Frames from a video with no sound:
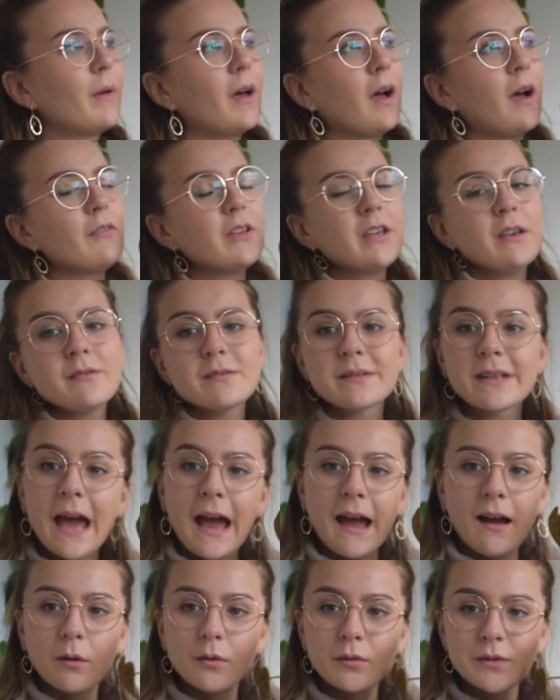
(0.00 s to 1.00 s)
I think it was
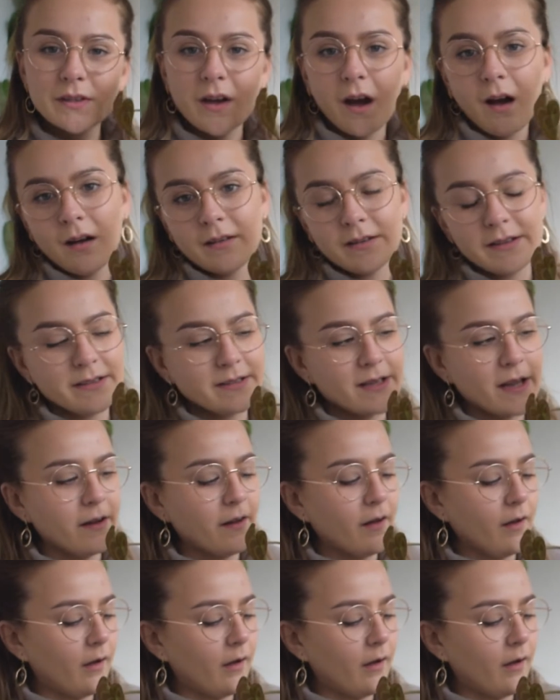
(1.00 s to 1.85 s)
Cowell's Garden Centre,